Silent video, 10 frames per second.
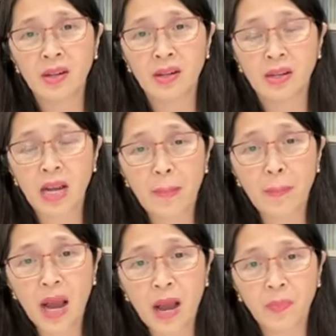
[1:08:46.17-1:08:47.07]
come
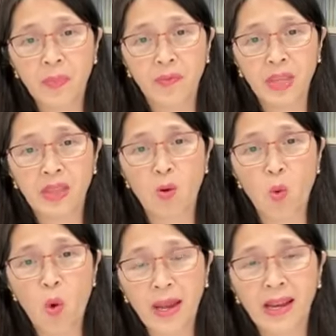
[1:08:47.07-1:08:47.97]
up with
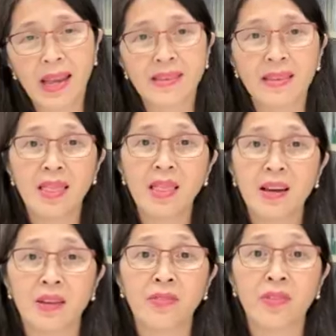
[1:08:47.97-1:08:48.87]
what lesson
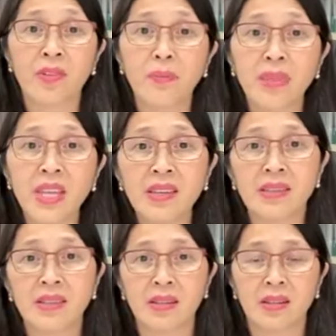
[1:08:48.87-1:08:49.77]
learned from
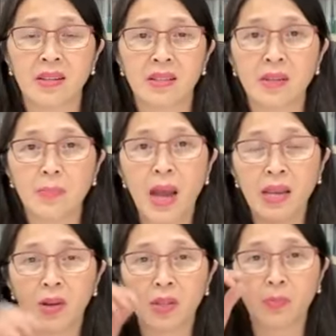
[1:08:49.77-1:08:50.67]
this
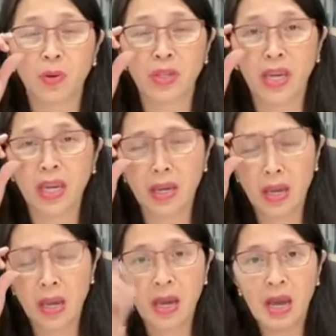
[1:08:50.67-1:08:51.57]
pilot project
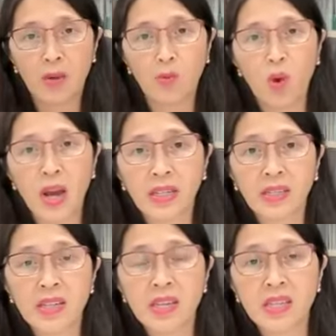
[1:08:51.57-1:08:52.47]
and
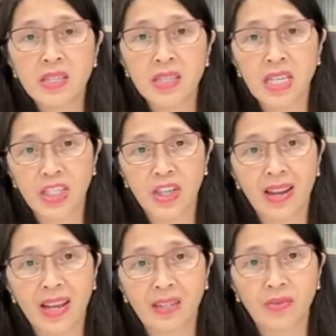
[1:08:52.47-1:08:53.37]
what is the
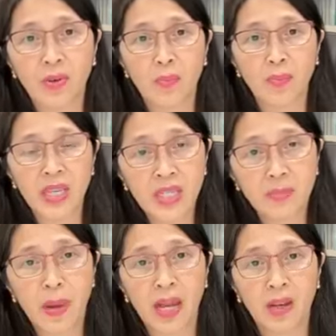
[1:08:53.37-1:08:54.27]
challenge from
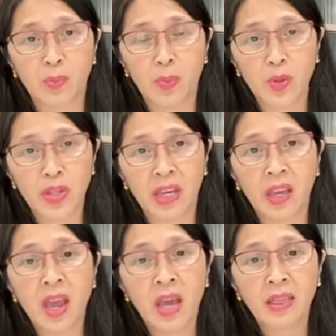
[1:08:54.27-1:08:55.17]
this pilot
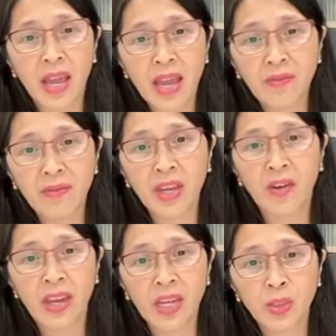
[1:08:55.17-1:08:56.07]
project. Then we're
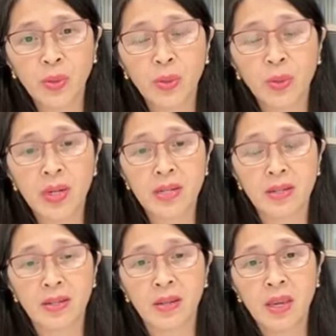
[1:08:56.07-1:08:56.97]
going
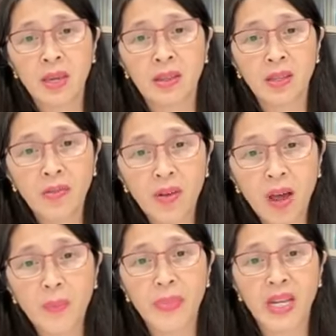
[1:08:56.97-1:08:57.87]
to
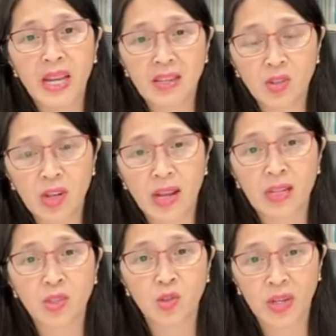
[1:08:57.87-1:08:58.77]
develop the
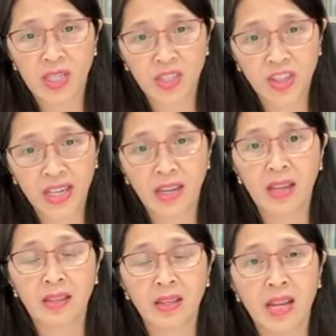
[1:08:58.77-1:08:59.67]
national strategic and the